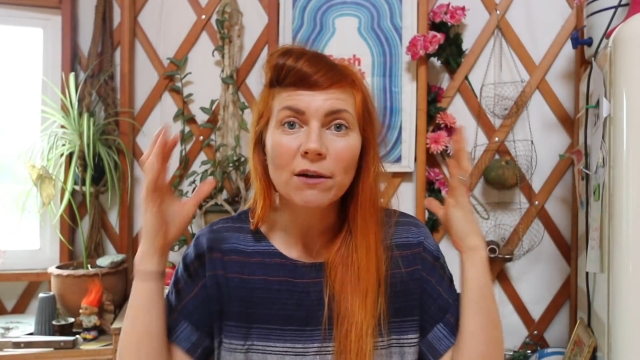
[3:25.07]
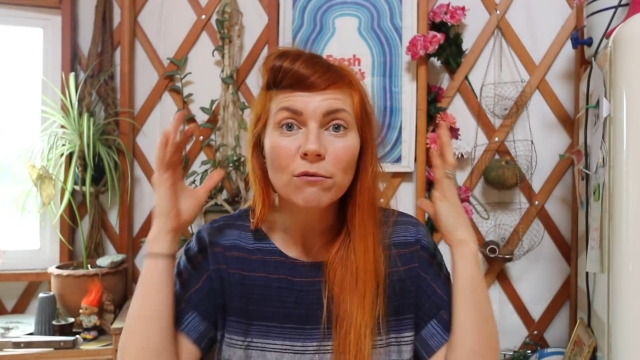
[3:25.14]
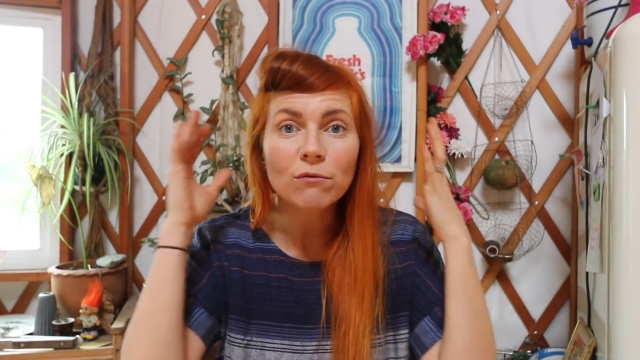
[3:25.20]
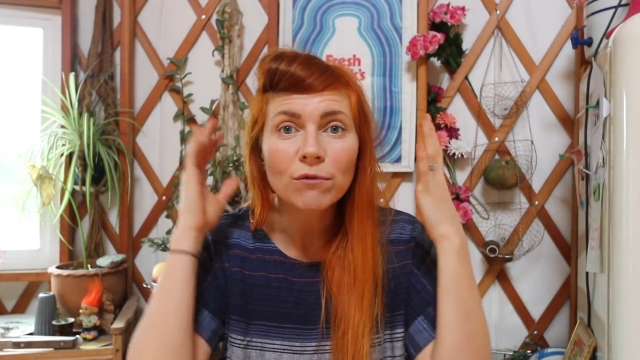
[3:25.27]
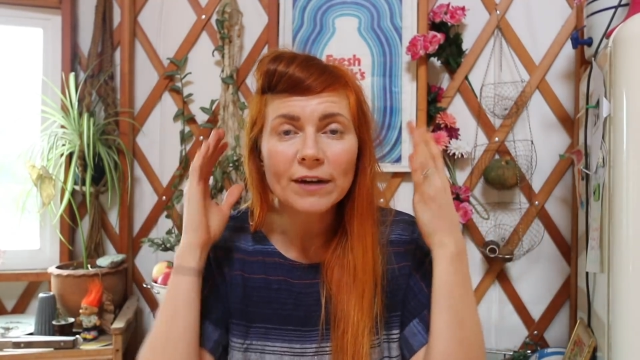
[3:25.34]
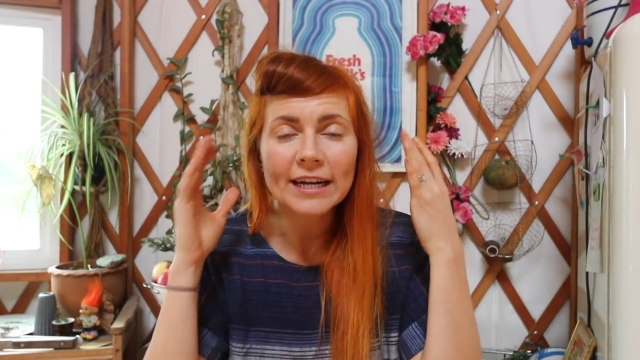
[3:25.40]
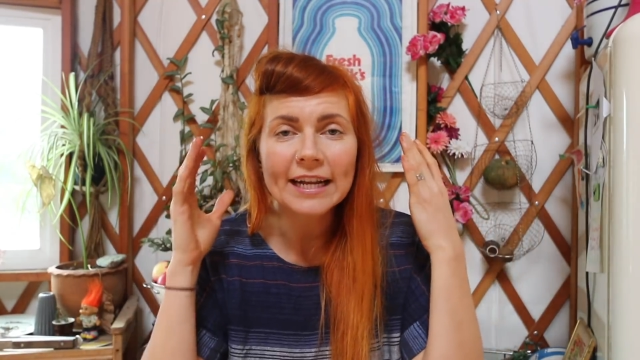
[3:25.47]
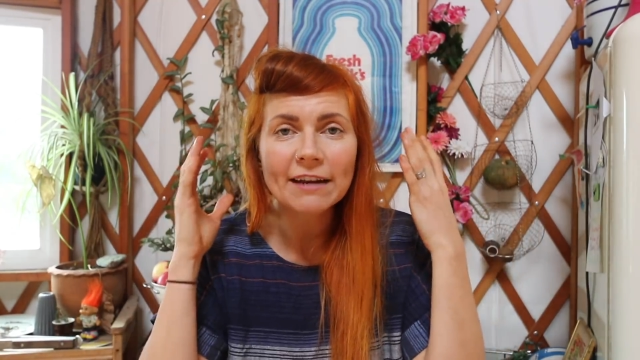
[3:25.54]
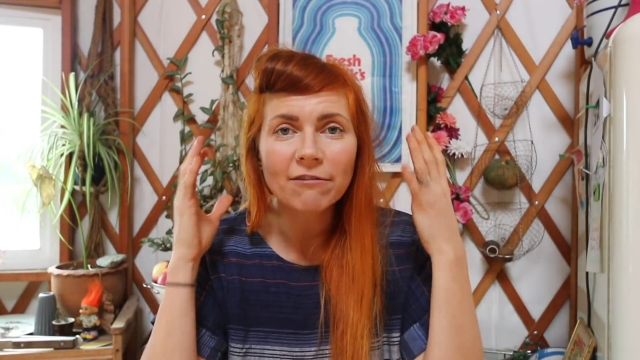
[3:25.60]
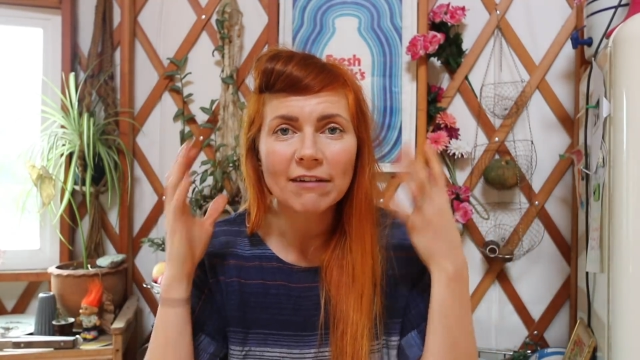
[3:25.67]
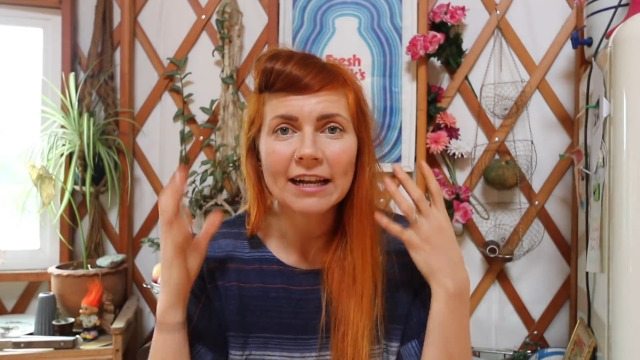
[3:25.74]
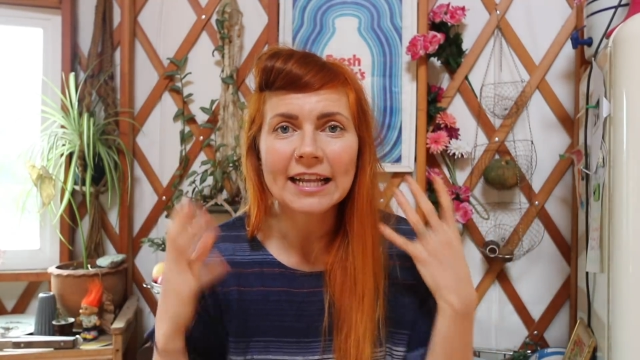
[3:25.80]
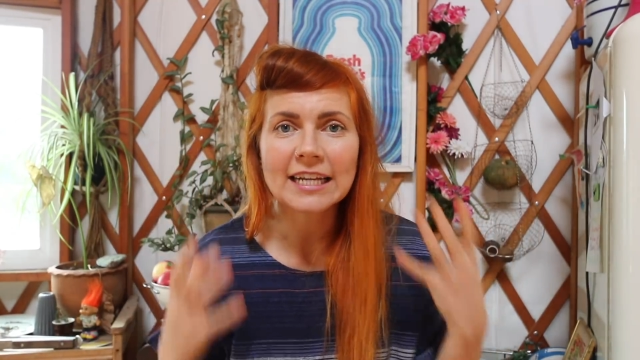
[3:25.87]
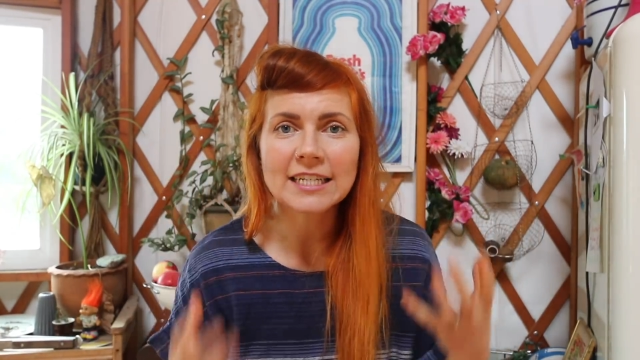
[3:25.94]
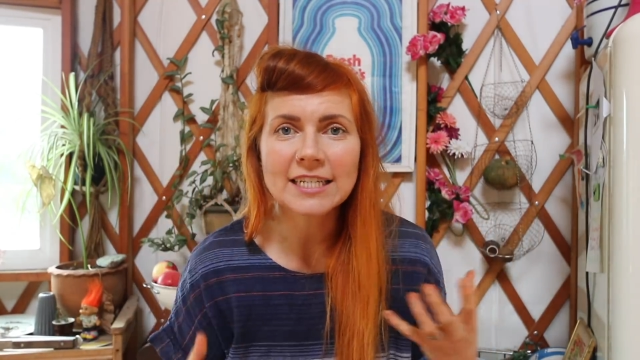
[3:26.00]
it really,
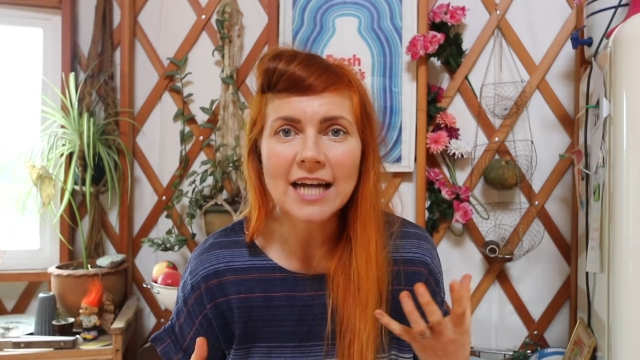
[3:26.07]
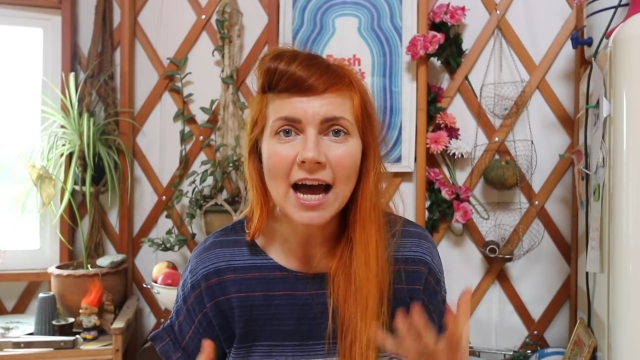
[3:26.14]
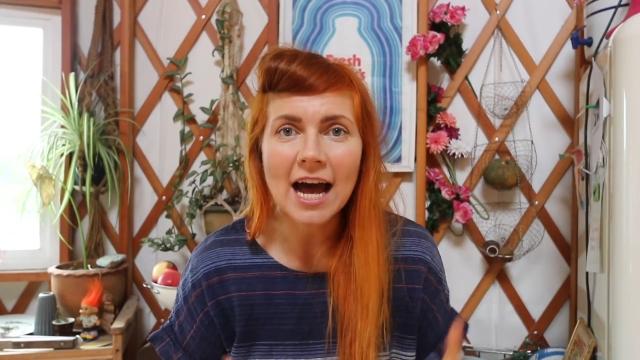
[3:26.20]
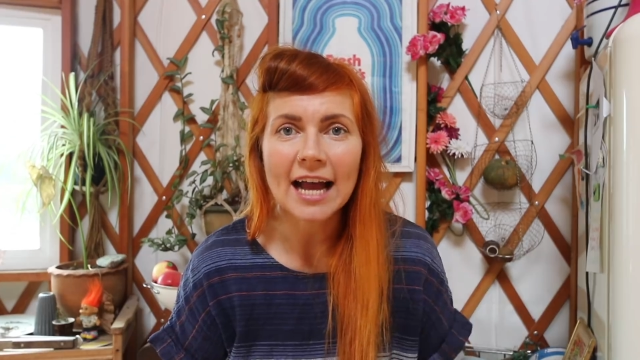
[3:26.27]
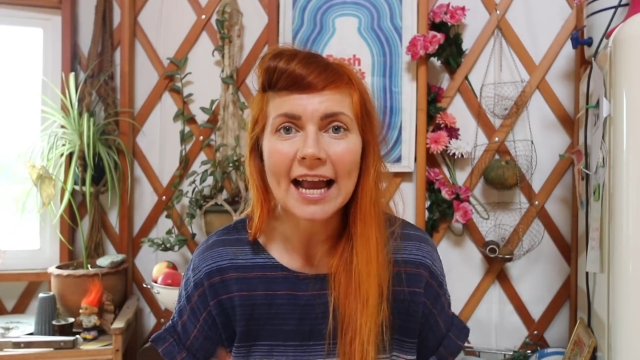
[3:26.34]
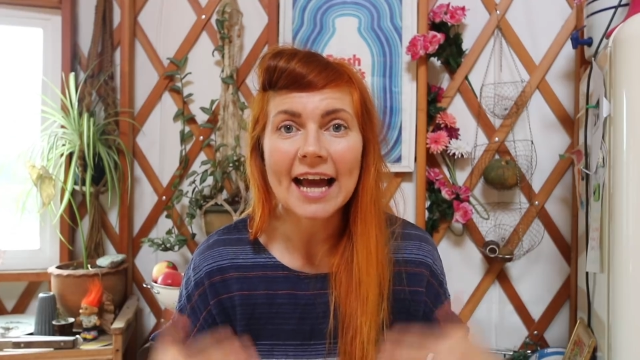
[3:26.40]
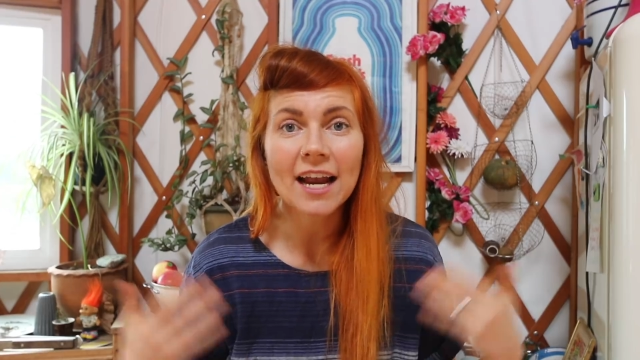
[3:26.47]
really dark,